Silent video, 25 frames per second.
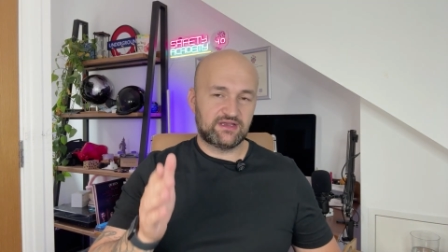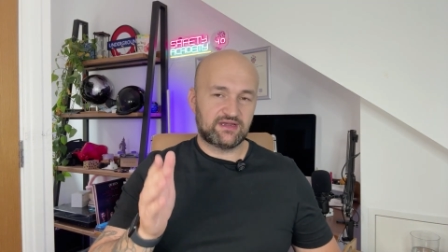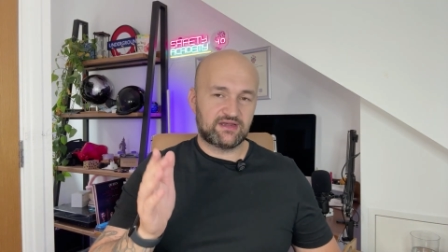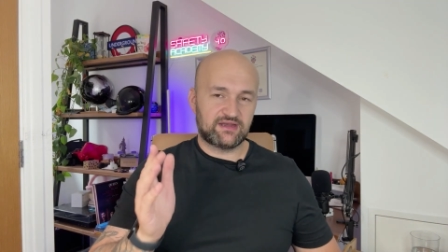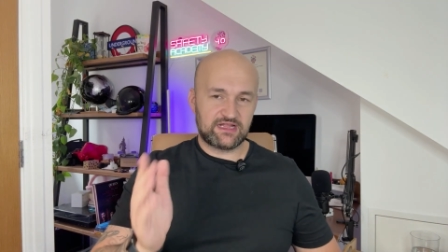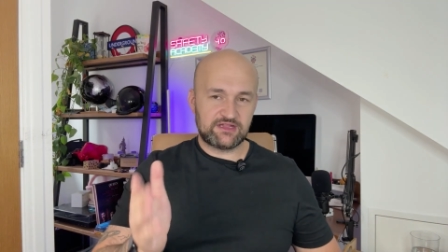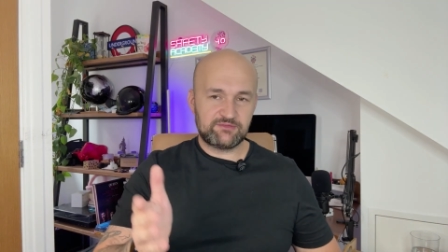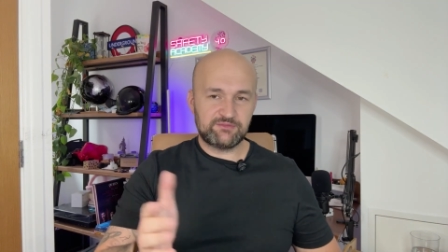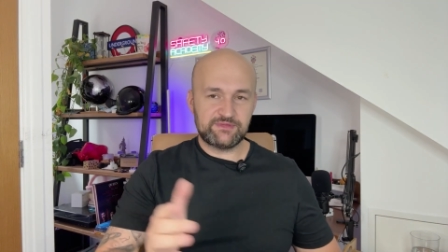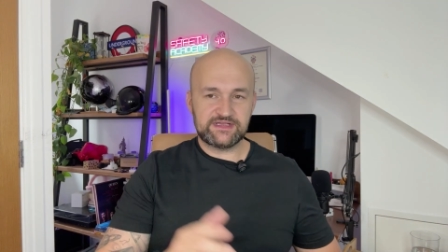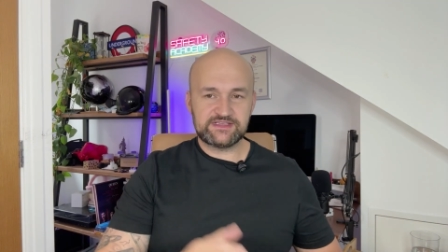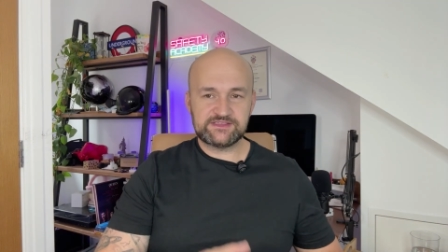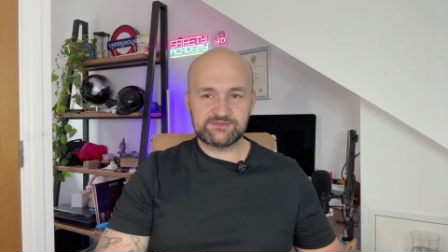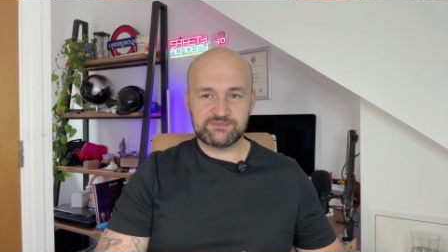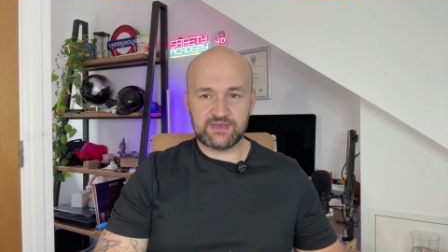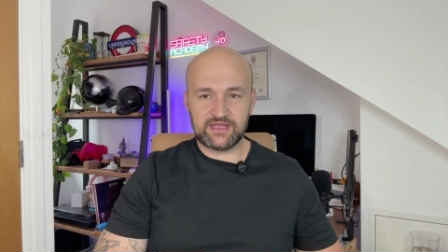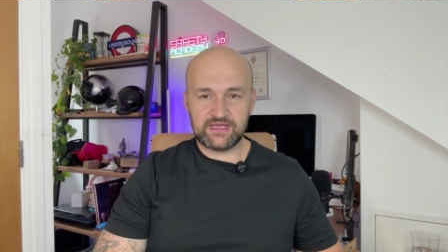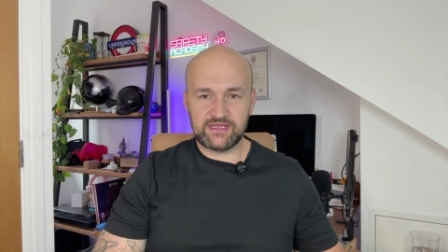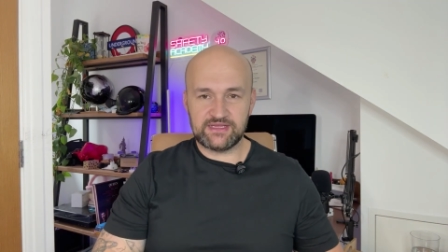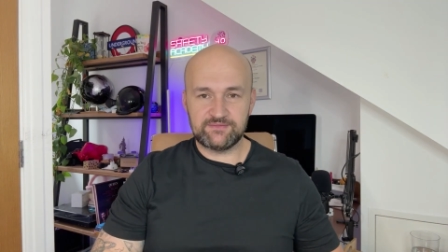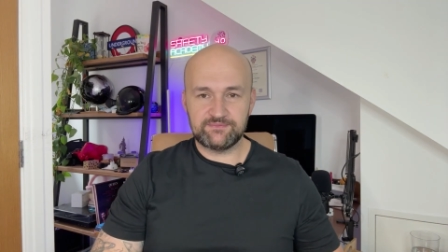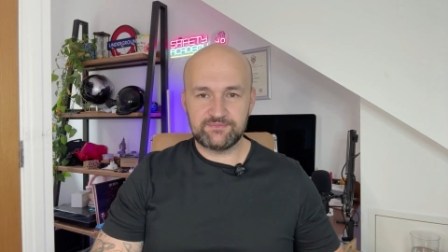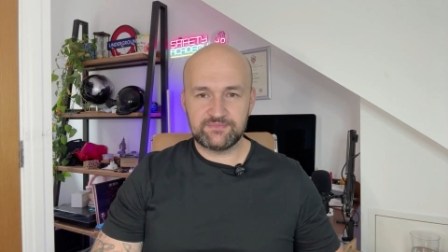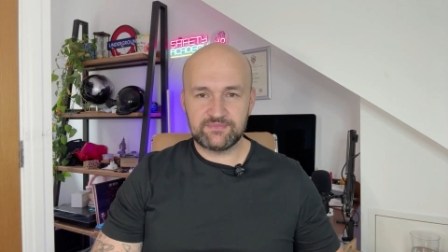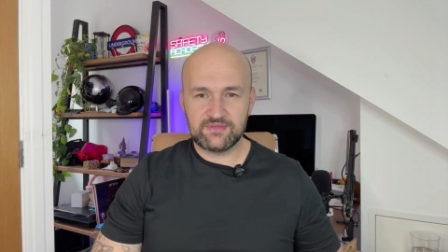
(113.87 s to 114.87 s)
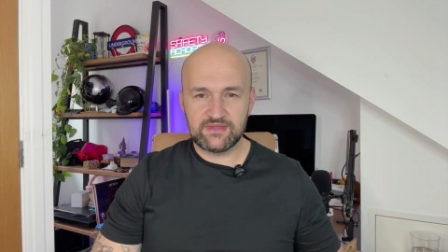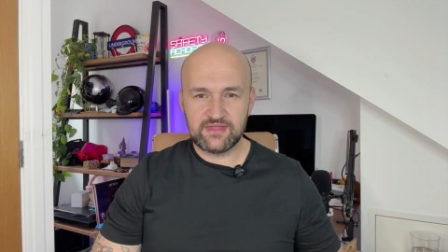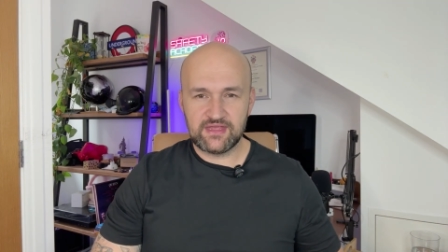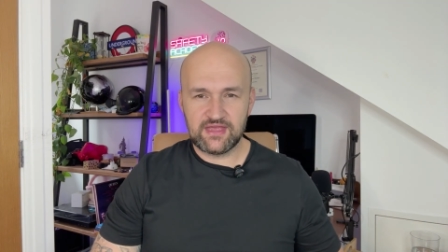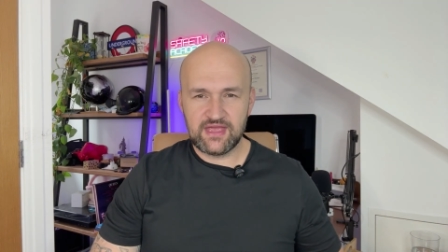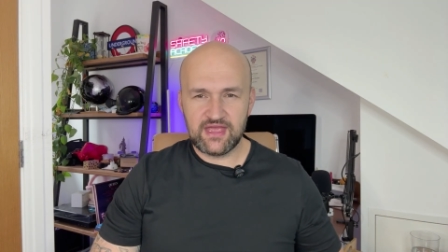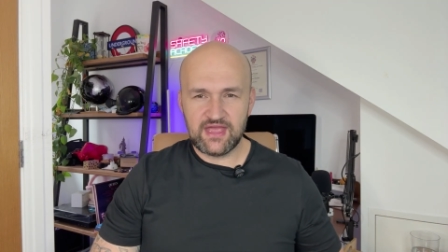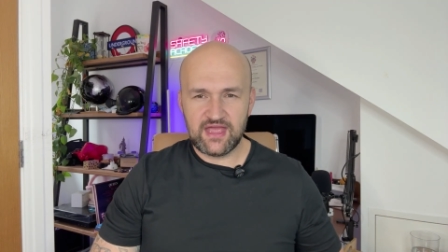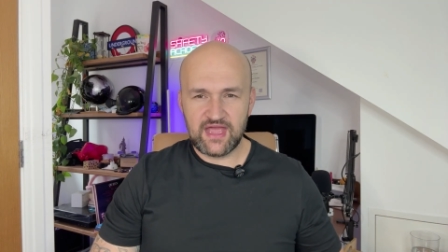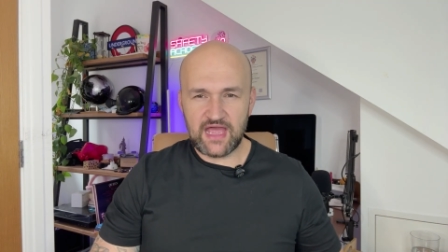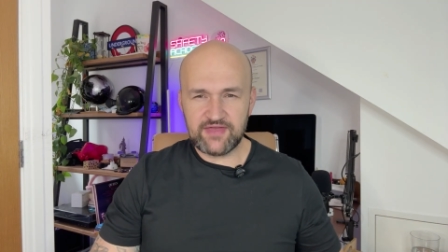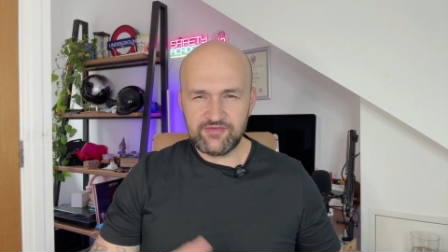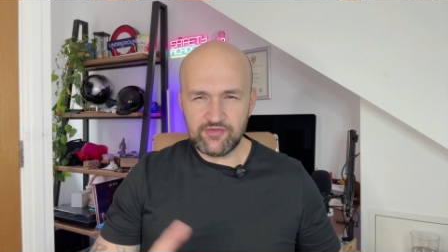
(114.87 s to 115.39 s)
Let me explain.
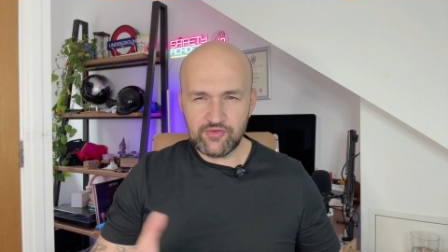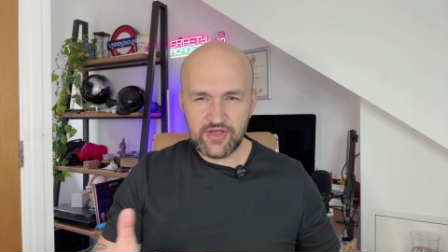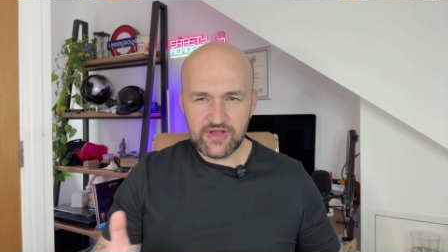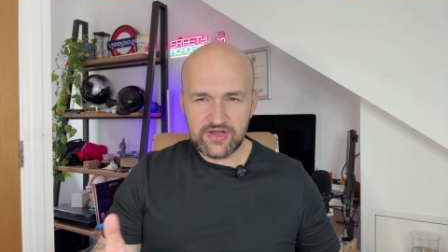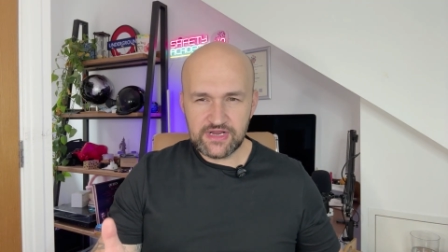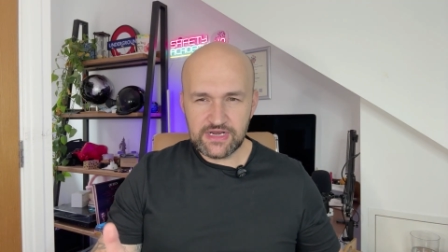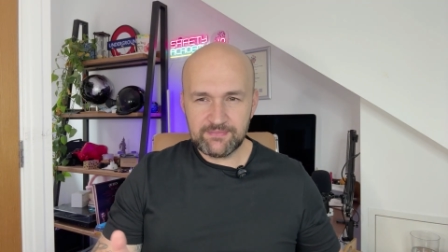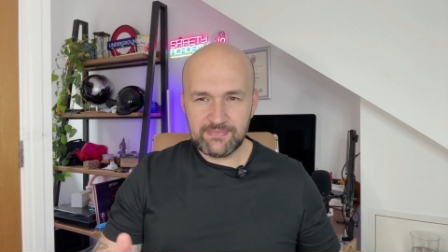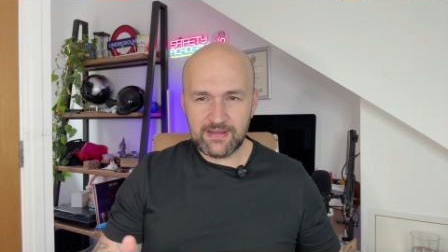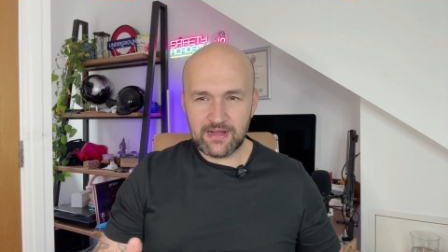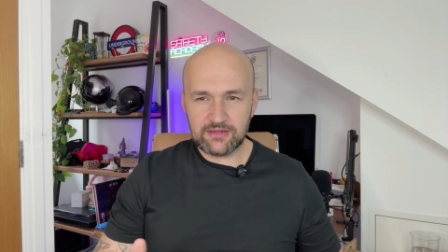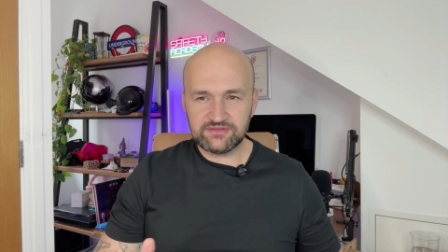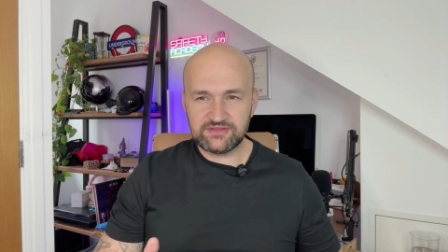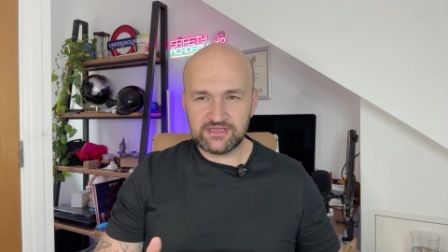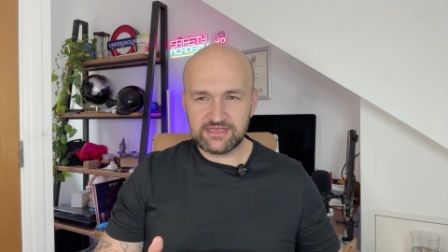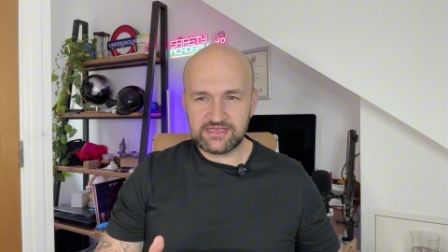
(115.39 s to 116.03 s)
Have you heard about